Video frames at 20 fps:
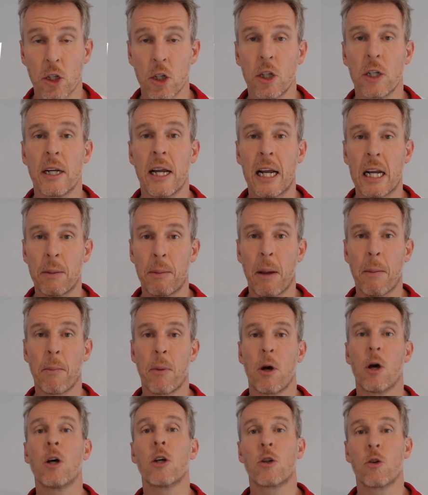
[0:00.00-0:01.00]
do you need to be a
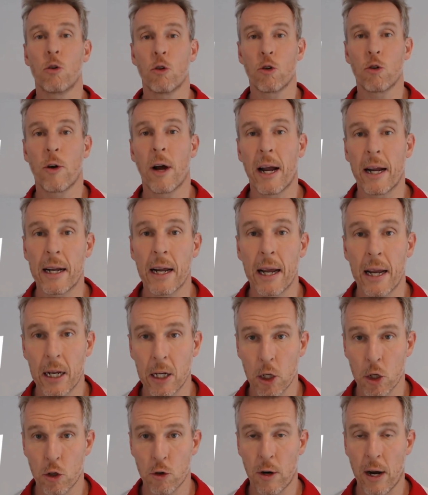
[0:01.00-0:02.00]
personal trainer
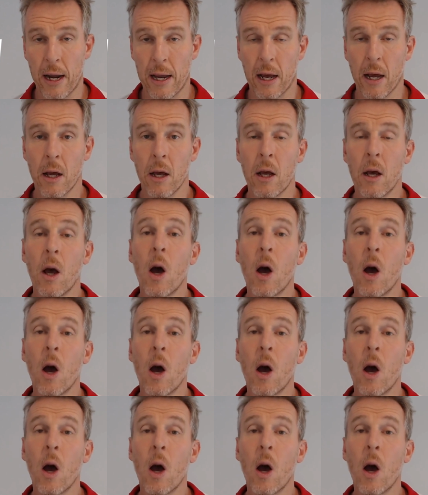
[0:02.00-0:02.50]
in Australia?